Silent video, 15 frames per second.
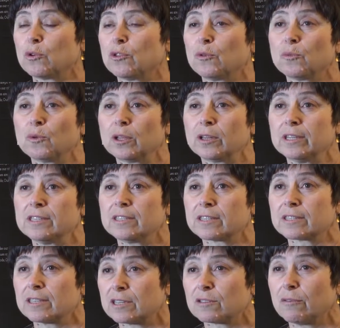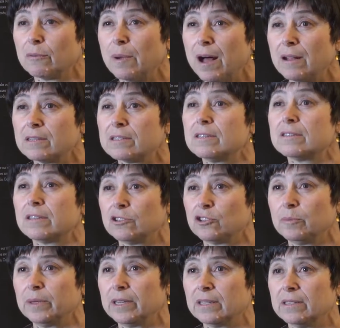were the really successful policies that
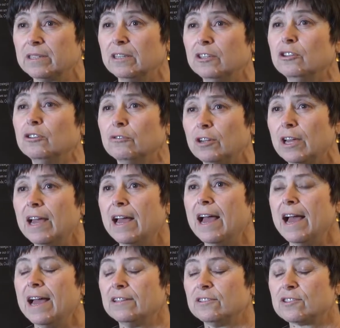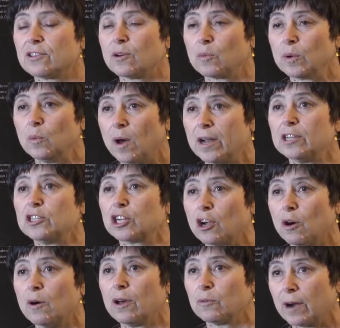should be continued. And so we wanted to
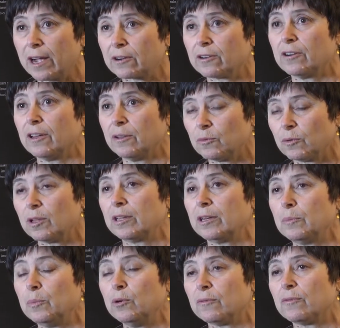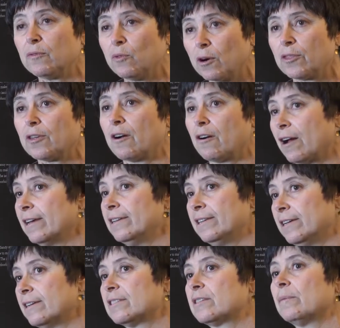go on record and really put forth our
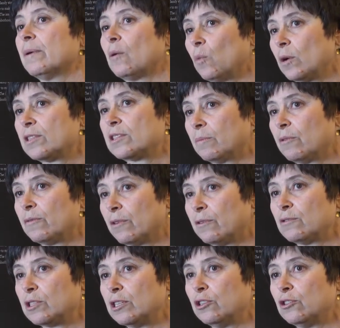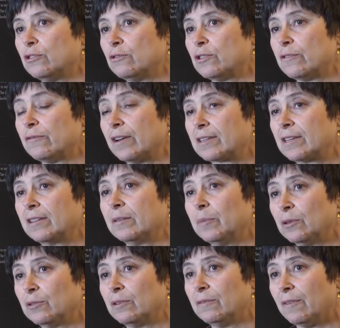ideas about what some of those issues affecting the
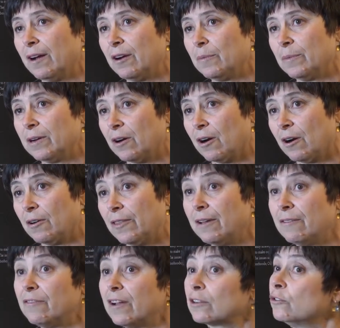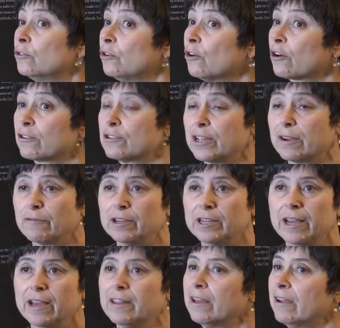built environment are. They affect New Yorkers every
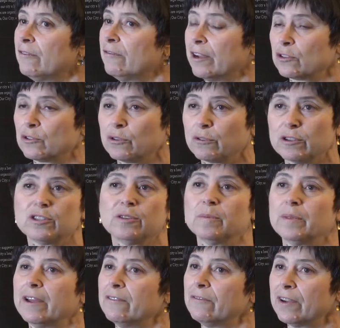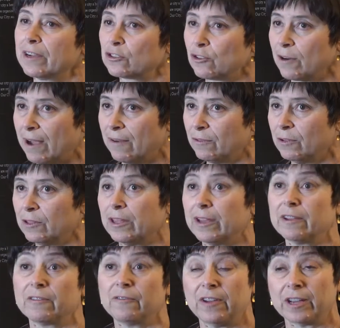day, they affect tourism, they affect travel, they
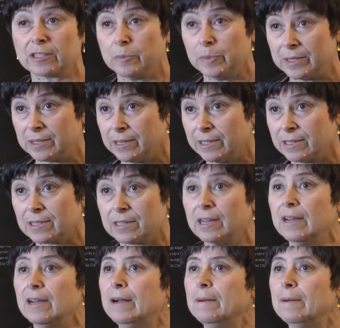affect business